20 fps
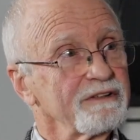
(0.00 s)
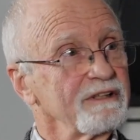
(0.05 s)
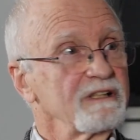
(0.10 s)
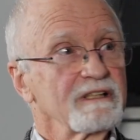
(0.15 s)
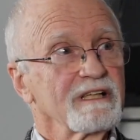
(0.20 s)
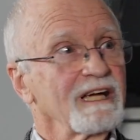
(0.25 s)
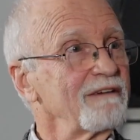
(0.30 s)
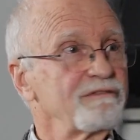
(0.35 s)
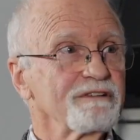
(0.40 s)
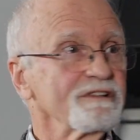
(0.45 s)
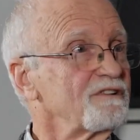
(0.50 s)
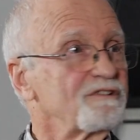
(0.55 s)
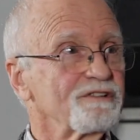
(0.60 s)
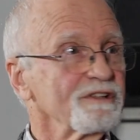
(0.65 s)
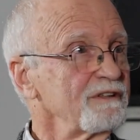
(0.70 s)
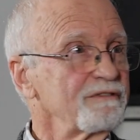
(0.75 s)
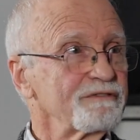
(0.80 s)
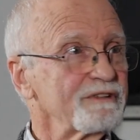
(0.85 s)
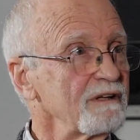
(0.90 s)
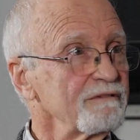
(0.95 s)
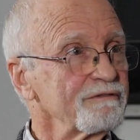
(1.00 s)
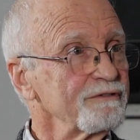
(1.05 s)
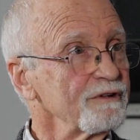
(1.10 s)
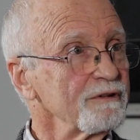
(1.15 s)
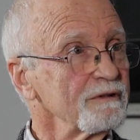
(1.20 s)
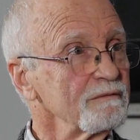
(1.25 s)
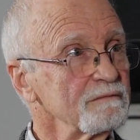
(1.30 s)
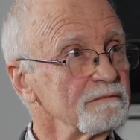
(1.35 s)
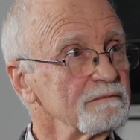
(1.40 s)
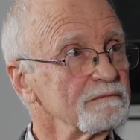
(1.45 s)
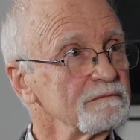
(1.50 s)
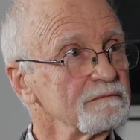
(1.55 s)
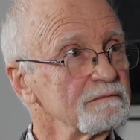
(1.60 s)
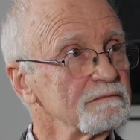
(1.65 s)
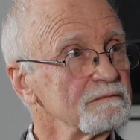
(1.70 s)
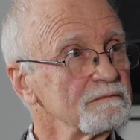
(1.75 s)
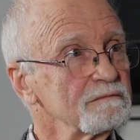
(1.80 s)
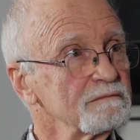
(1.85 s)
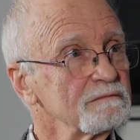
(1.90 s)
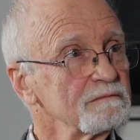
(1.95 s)
I think, haven't achieved that for
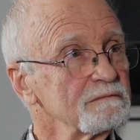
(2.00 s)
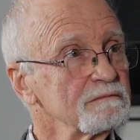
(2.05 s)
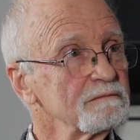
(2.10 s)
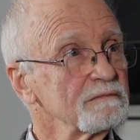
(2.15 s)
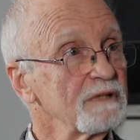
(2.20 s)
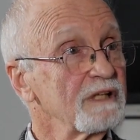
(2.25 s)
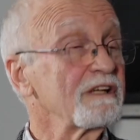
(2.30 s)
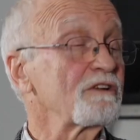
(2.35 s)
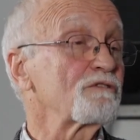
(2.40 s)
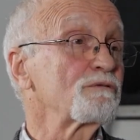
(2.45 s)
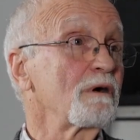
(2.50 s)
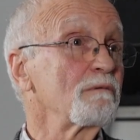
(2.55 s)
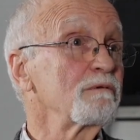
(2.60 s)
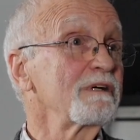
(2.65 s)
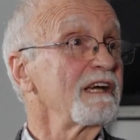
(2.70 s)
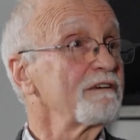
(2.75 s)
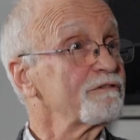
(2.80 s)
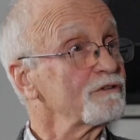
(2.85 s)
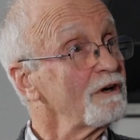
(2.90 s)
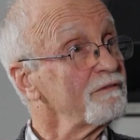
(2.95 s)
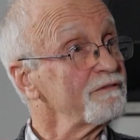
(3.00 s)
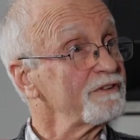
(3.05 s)
them. And that's why we have